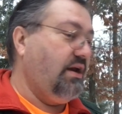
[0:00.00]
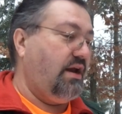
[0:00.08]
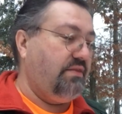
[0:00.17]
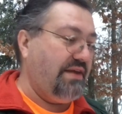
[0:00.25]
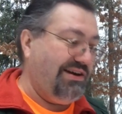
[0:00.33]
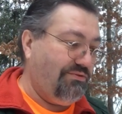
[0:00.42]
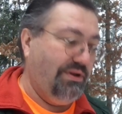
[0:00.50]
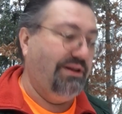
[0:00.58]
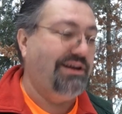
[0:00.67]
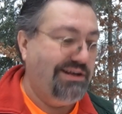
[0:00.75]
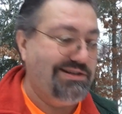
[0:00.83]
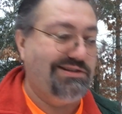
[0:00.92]
and that
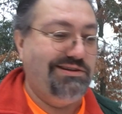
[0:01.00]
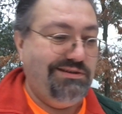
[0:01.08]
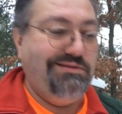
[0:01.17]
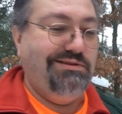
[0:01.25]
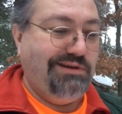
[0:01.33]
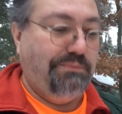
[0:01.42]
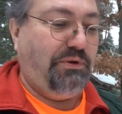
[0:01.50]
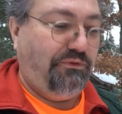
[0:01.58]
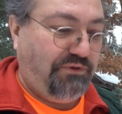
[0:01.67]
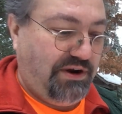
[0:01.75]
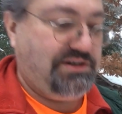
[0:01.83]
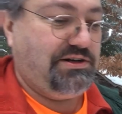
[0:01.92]
really is the
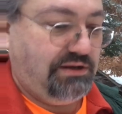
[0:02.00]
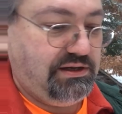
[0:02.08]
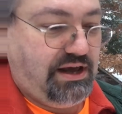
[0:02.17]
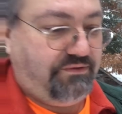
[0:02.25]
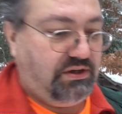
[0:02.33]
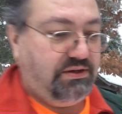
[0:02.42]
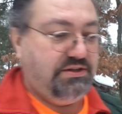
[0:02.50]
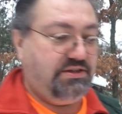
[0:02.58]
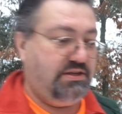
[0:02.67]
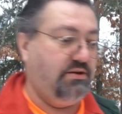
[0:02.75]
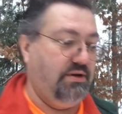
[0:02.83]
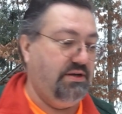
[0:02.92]
professional level
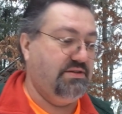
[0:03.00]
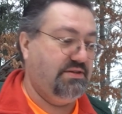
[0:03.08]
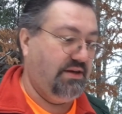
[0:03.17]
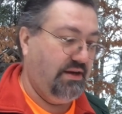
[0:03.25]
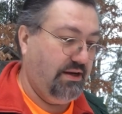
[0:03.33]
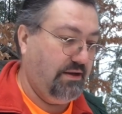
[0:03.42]
series.